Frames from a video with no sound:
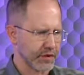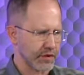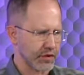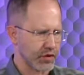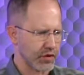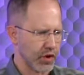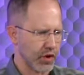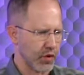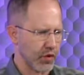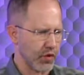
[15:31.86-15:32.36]

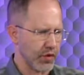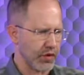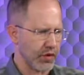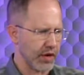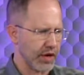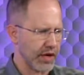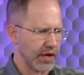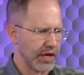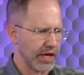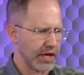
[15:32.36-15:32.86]
So
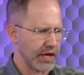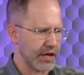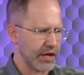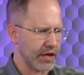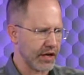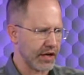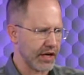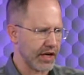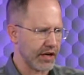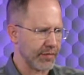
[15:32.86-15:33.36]
in
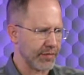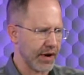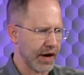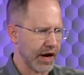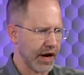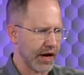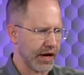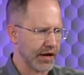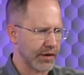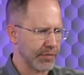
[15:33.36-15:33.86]
in
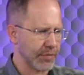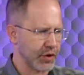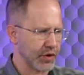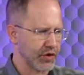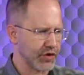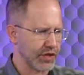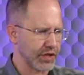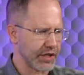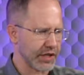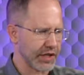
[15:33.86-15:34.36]
my
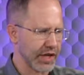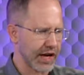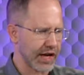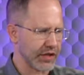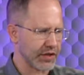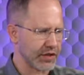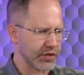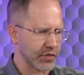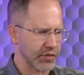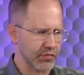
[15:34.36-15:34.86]
person
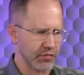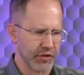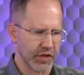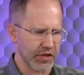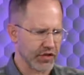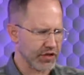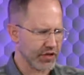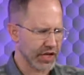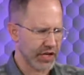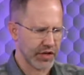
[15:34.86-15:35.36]
class
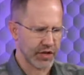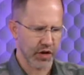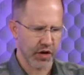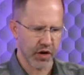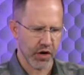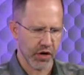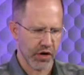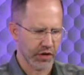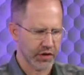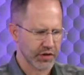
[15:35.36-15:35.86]
doesn't say
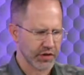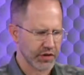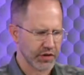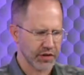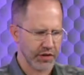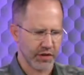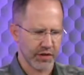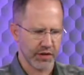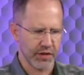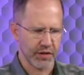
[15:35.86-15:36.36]
dogs,
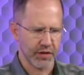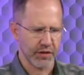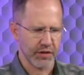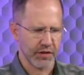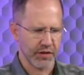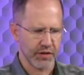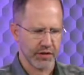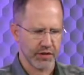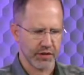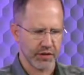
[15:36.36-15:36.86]

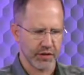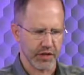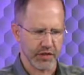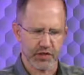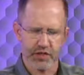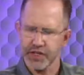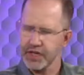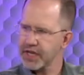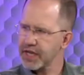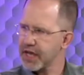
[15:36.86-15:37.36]

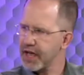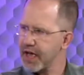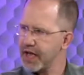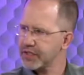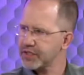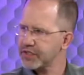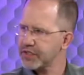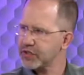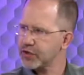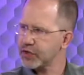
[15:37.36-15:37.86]
doesn't say
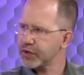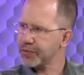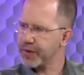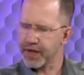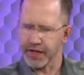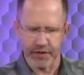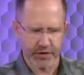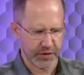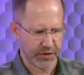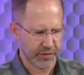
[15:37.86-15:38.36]
cats, says only
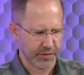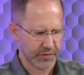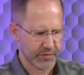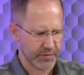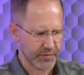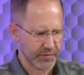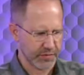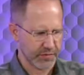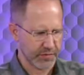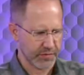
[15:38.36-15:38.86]
pets.
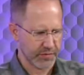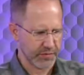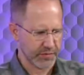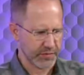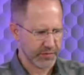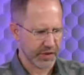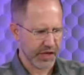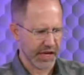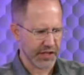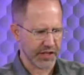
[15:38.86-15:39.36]

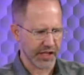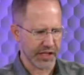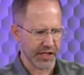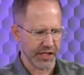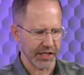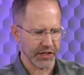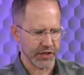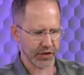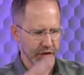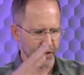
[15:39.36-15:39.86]
Has a
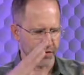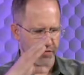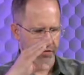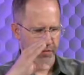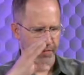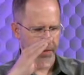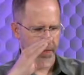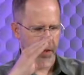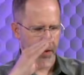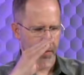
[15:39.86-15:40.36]
list of
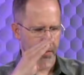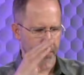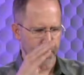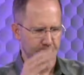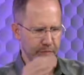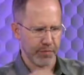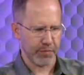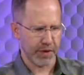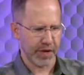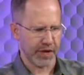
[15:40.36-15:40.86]

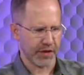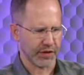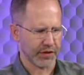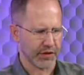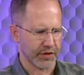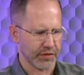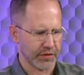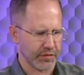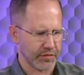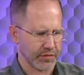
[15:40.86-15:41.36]

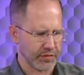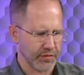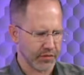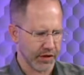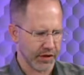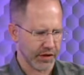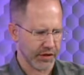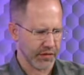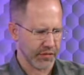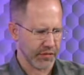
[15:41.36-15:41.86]
pets,
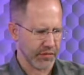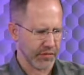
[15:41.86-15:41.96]
right?